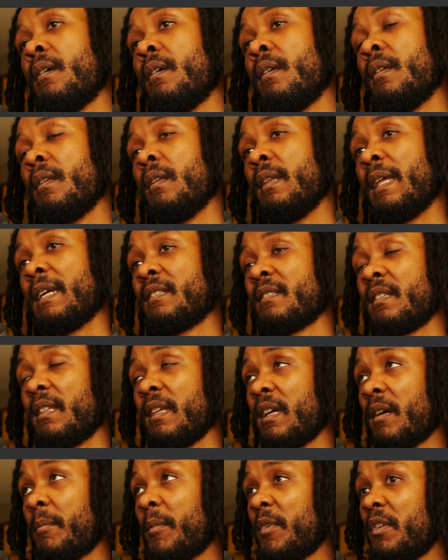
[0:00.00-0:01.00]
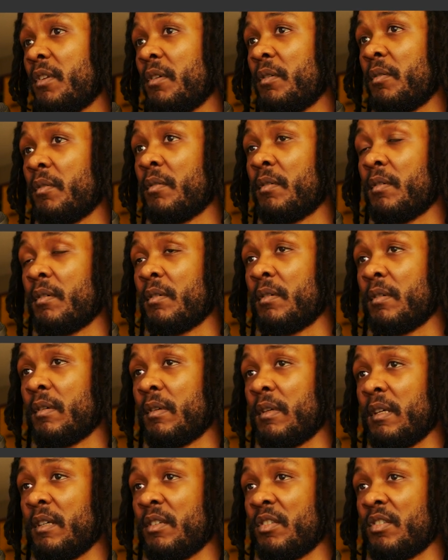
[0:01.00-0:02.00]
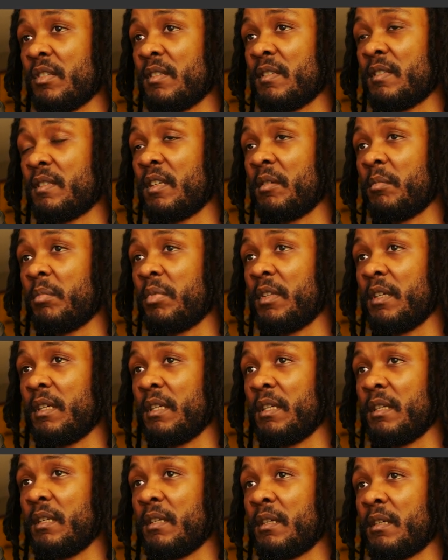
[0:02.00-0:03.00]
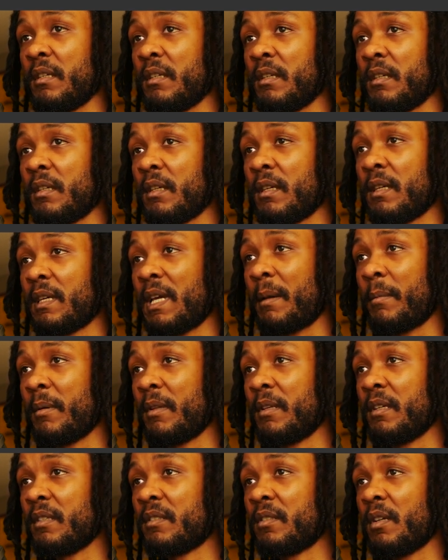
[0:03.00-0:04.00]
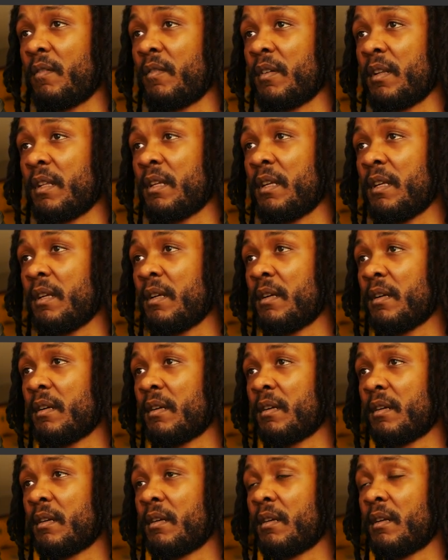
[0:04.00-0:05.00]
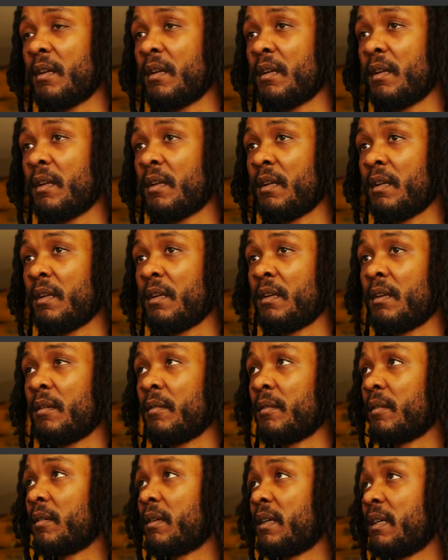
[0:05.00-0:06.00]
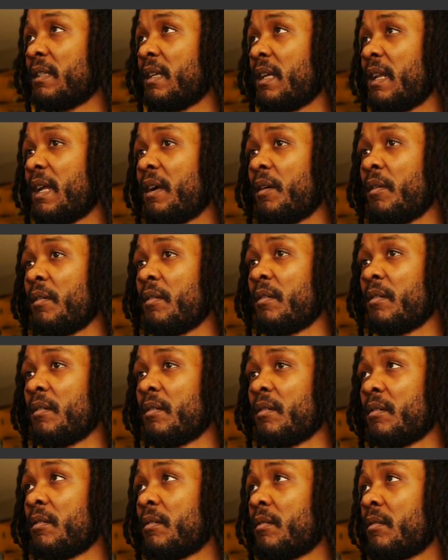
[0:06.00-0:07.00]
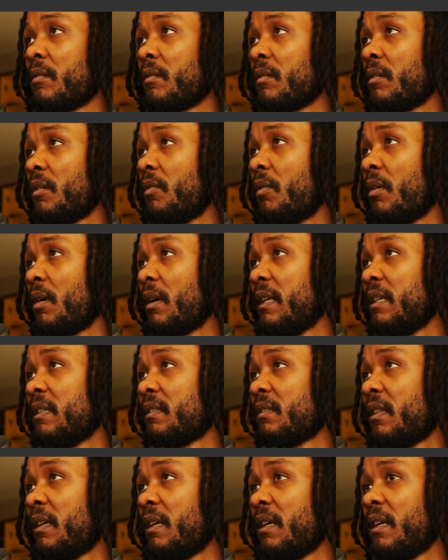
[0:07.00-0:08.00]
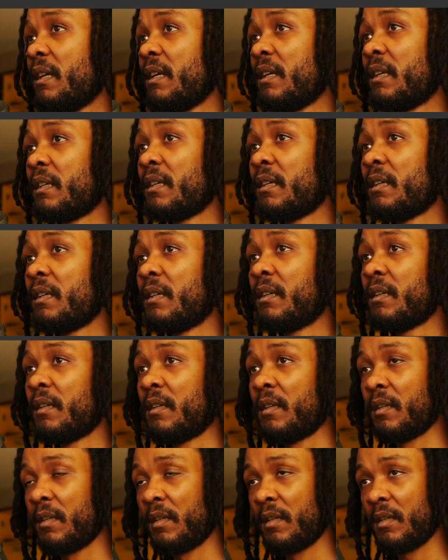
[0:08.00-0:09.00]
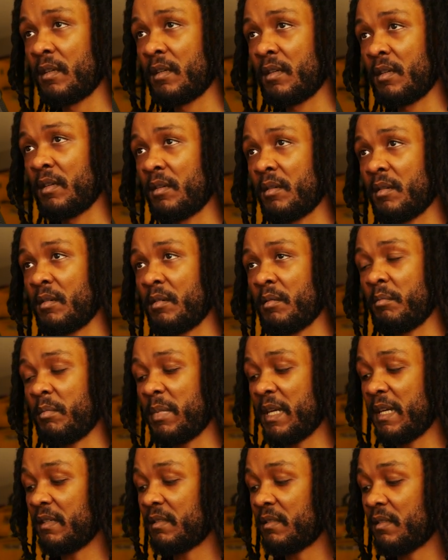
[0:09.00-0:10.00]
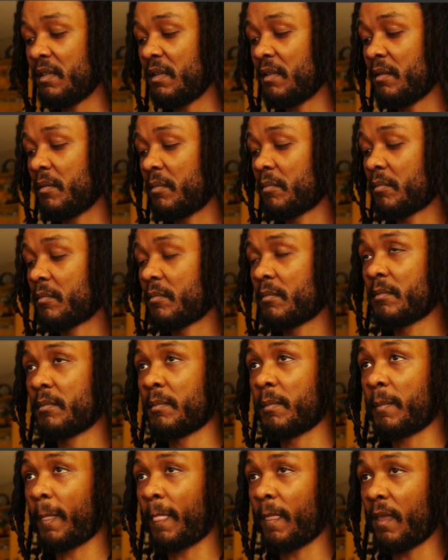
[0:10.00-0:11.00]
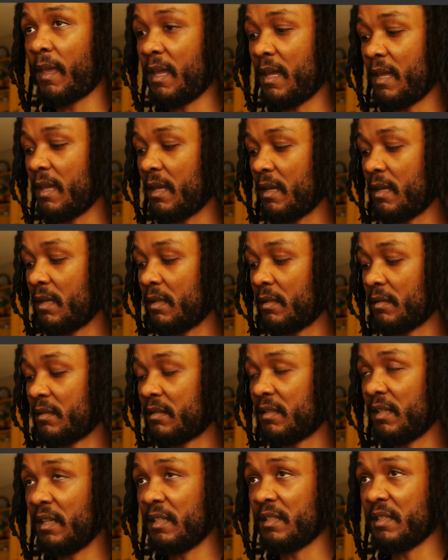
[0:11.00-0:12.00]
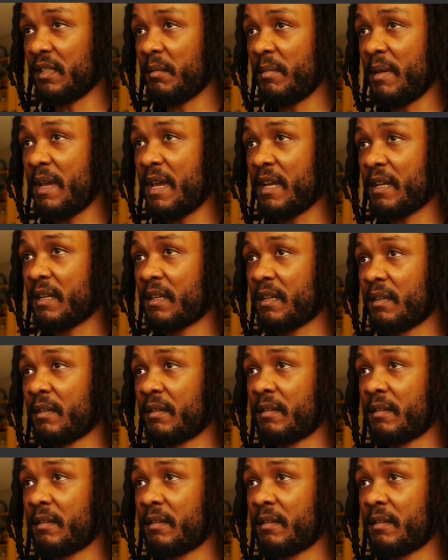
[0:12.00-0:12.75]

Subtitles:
Next thing I'm gonna do is just simply copy this over to here. Cut that out. Go to our east leg, paste it, and send it to the back.